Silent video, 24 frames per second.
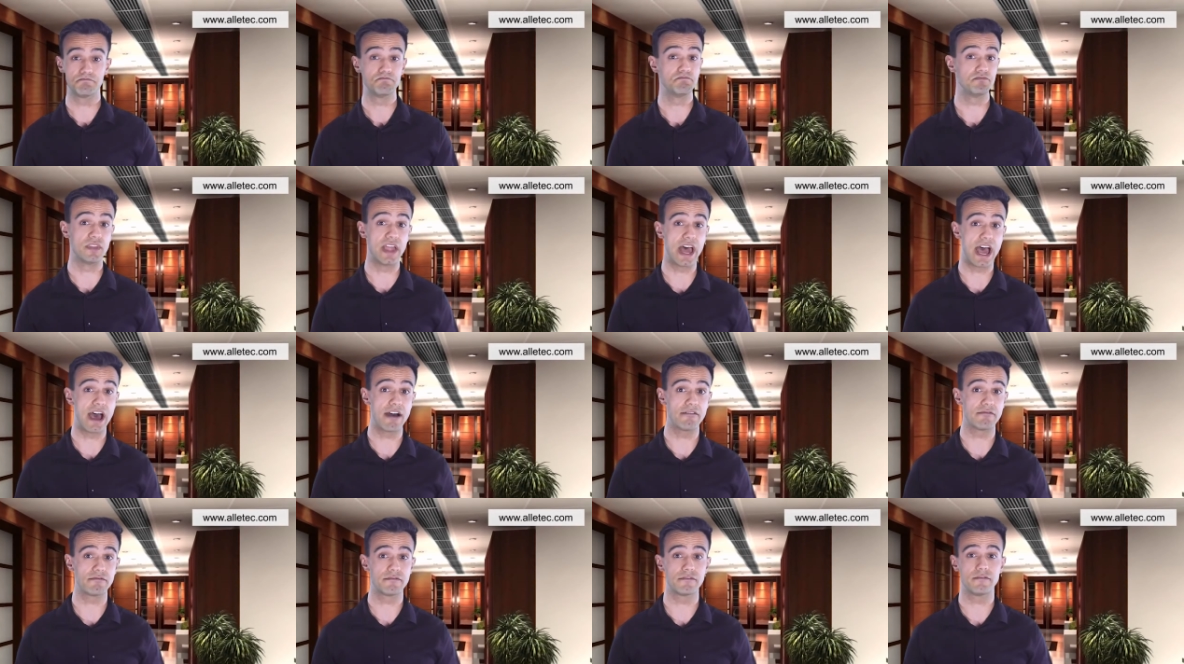
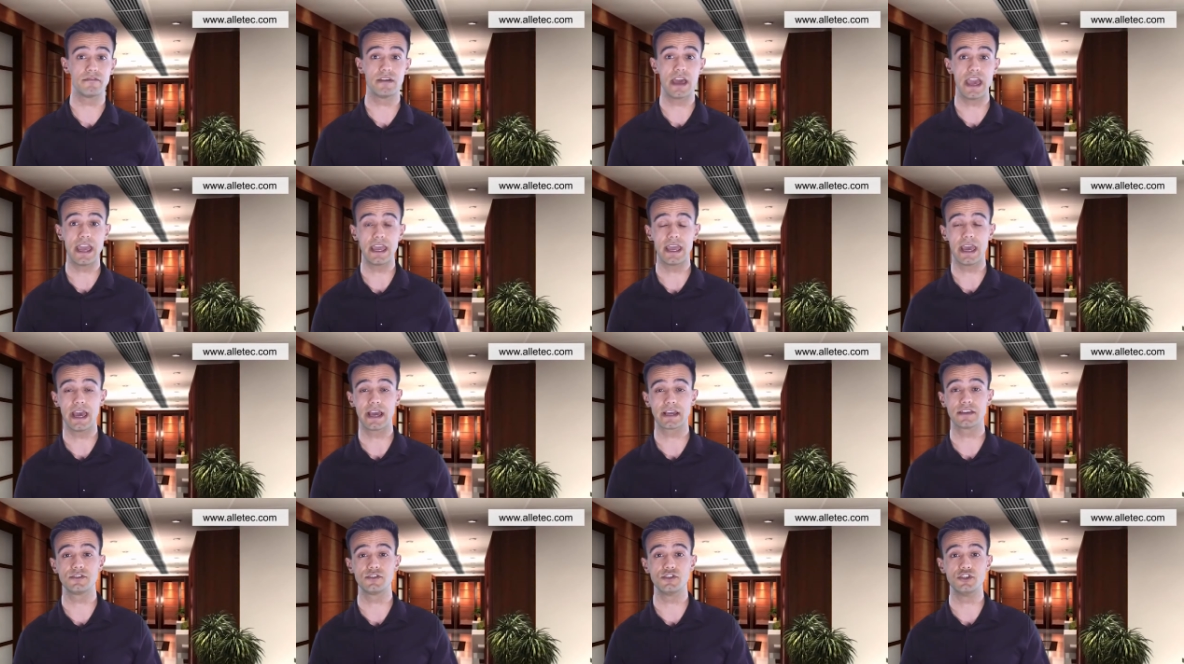NAV,
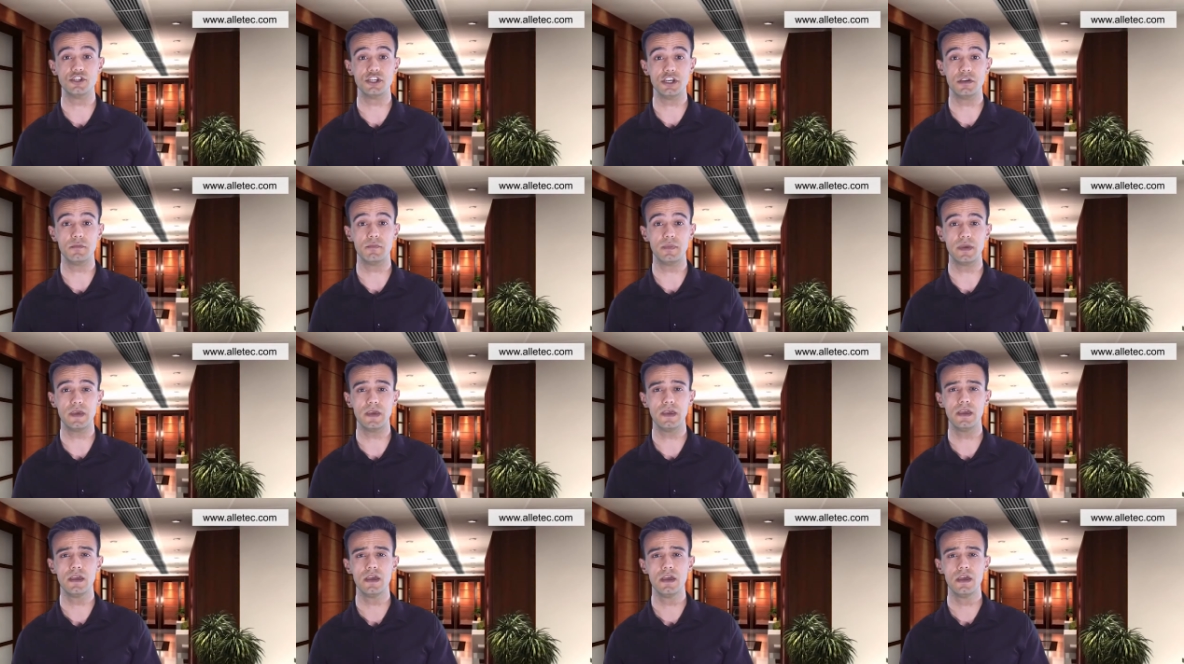AX,
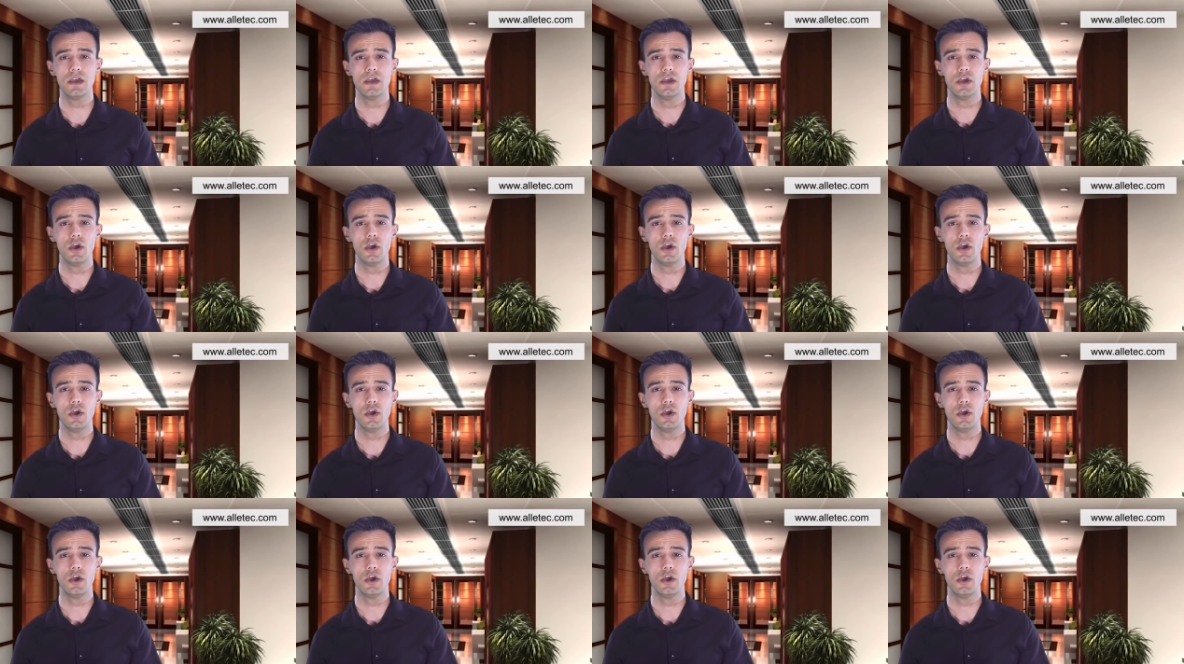GP,